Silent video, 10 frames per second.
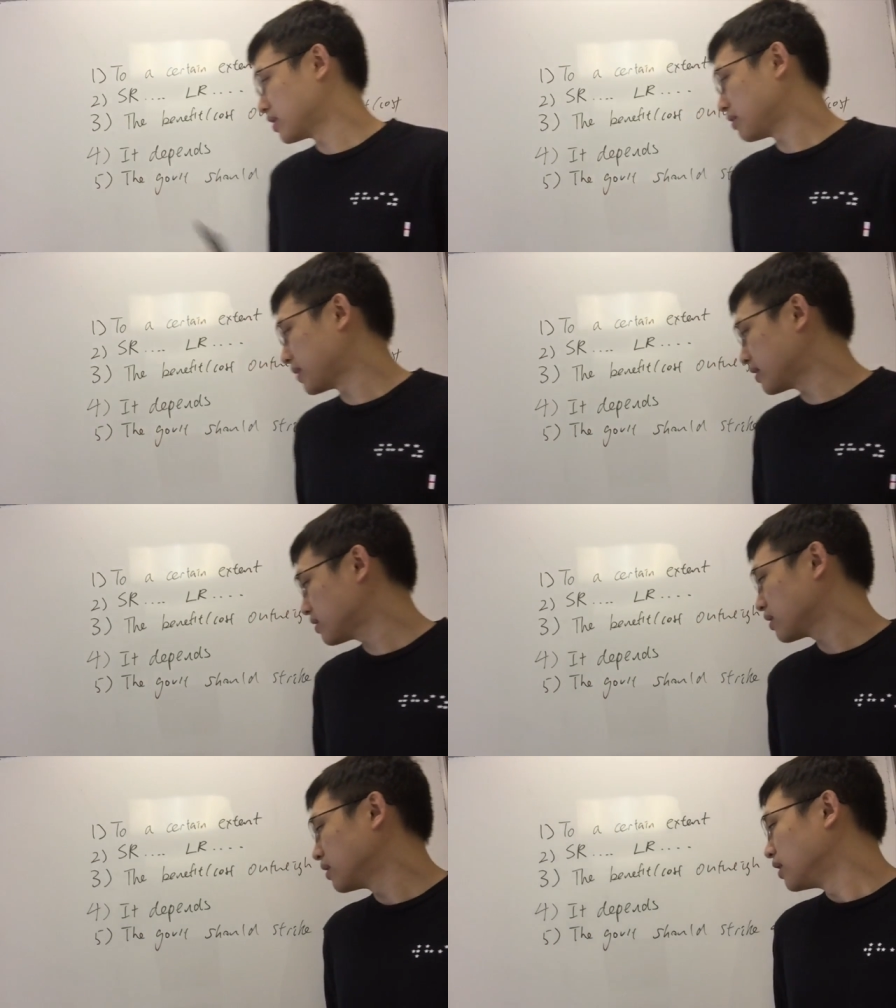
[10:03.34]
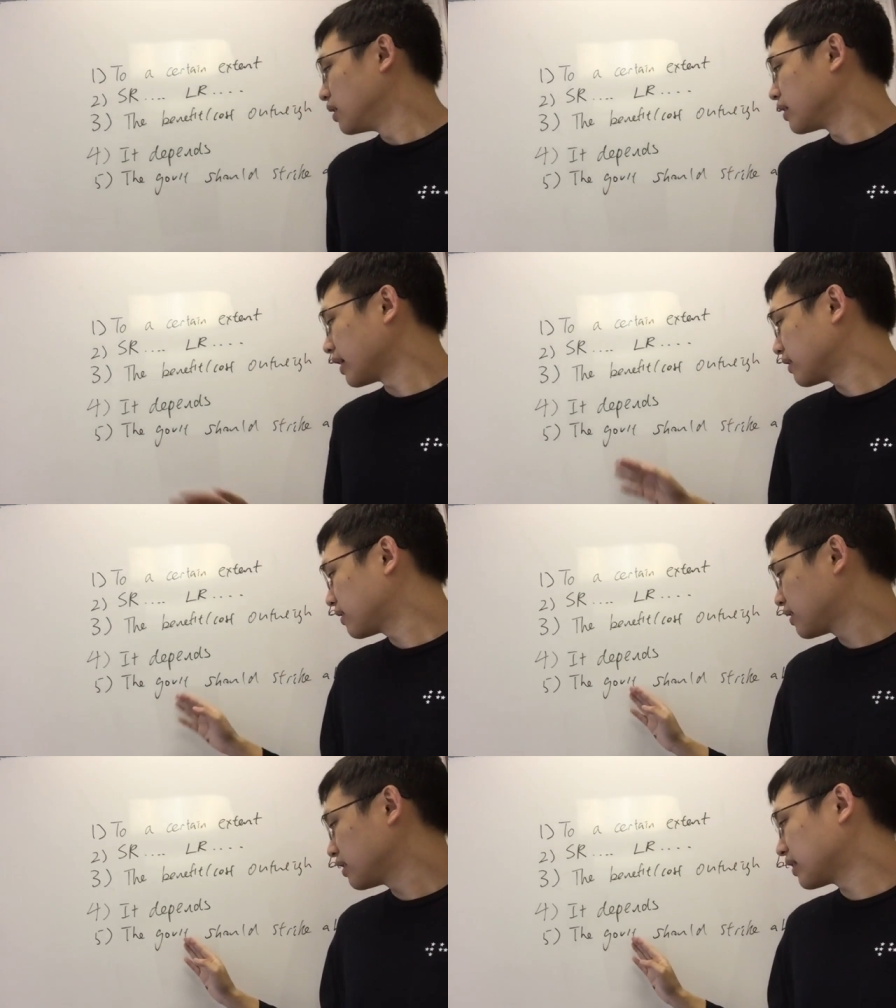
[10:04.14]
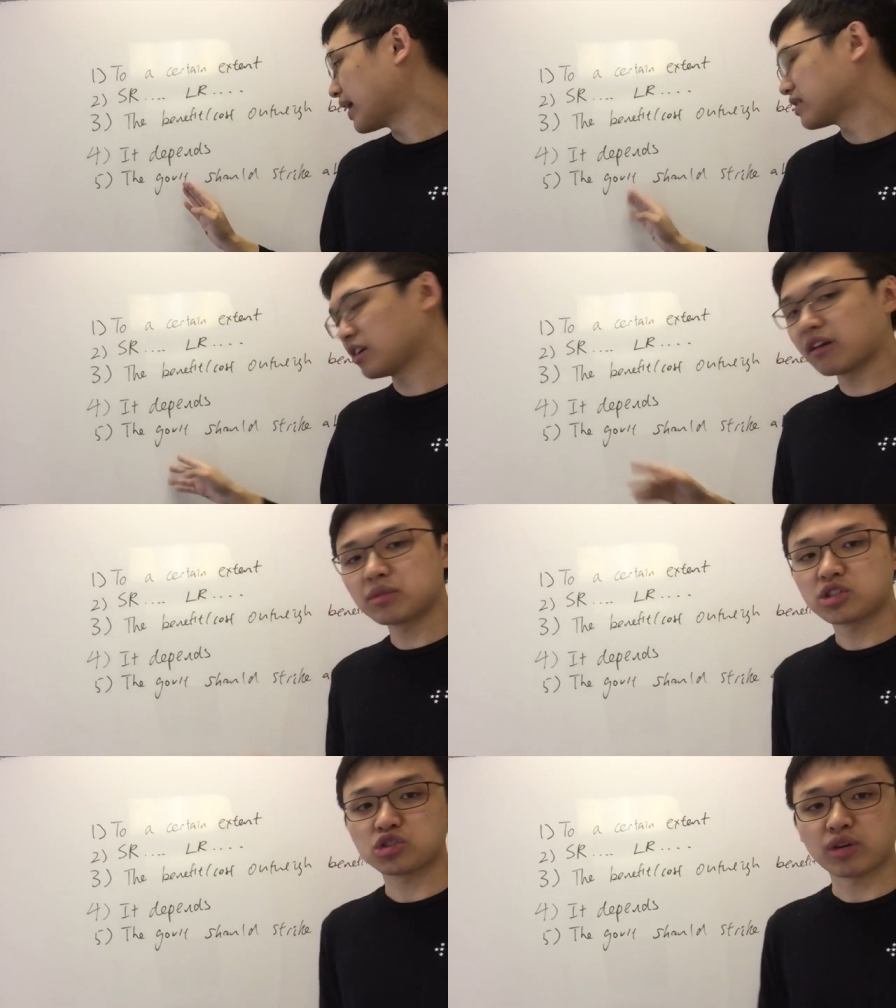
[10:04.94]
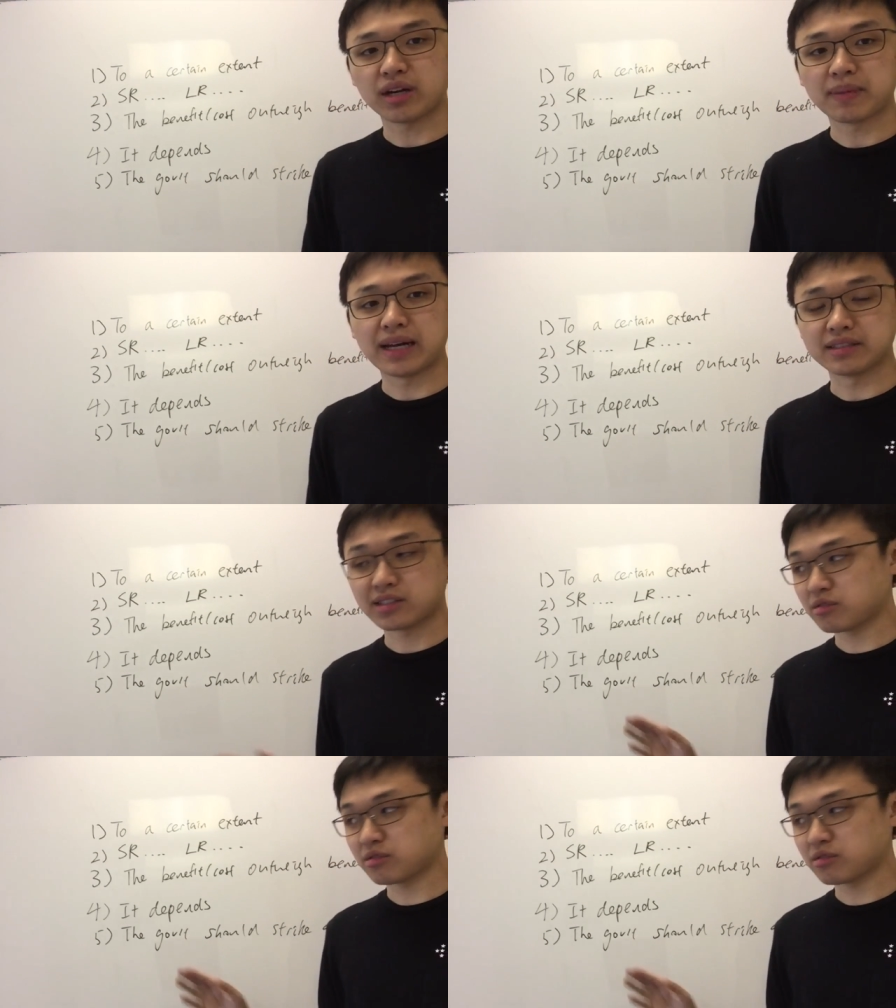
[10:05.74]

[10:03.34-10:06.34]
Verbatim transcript: it depends. Okay. Last, the government should strike a balance.